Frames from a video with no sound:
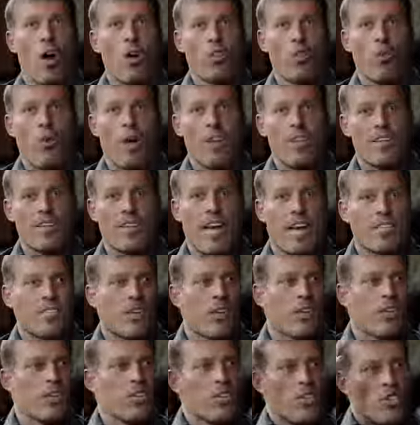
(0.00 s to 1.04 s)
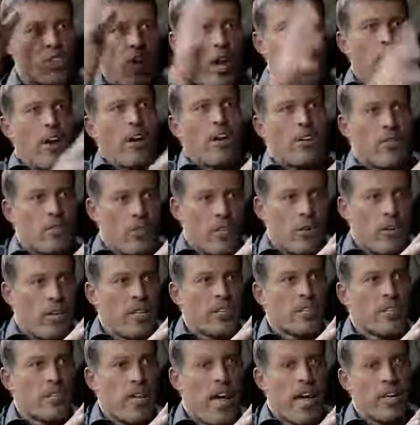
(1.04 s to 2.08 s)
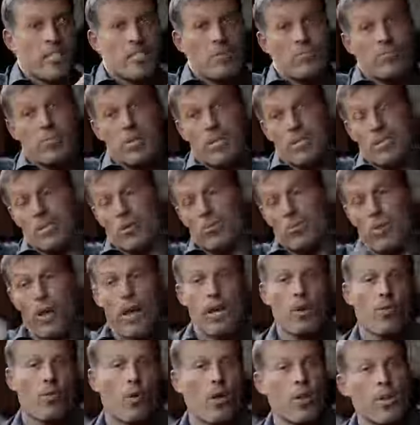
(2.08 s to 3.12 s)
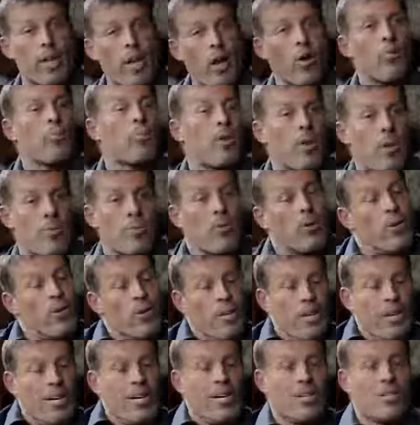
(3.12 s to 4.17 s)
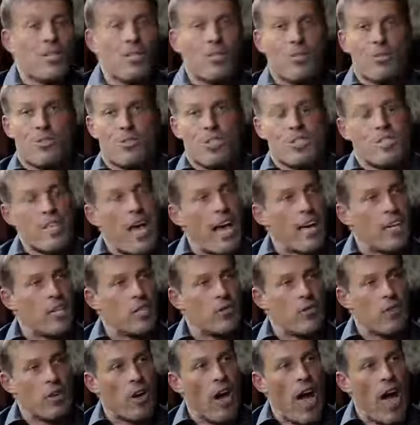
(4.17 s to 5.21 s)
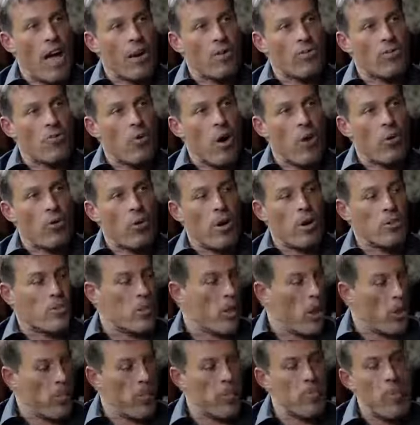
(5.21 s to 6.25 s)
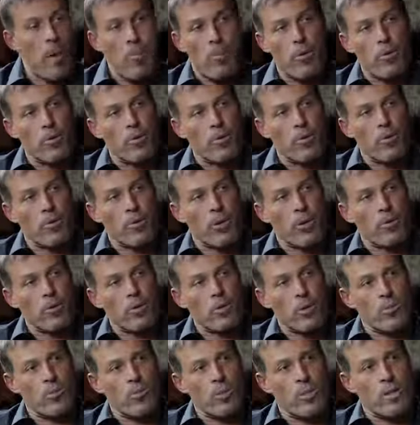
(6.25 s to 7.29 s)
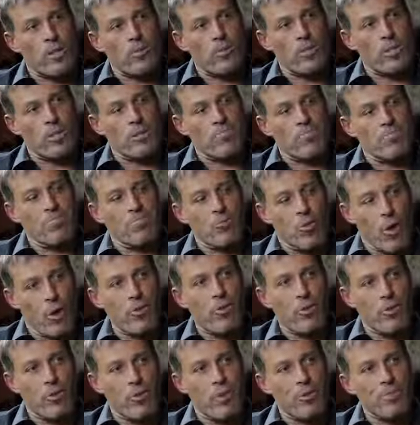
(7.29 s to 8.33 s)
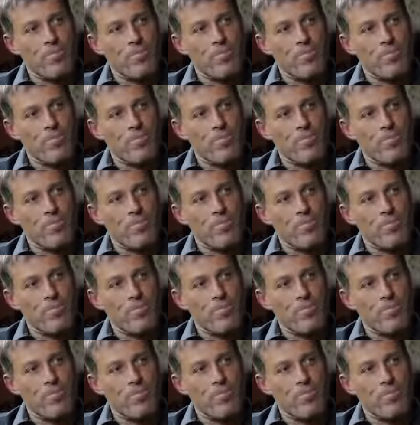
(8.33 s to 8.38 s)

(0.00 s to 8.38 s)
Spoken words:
the way, these guys not only shared their insights, but they're playing a role to help people who society's forgotten, while we're also helping people through the book, which I'm really, really grateful for.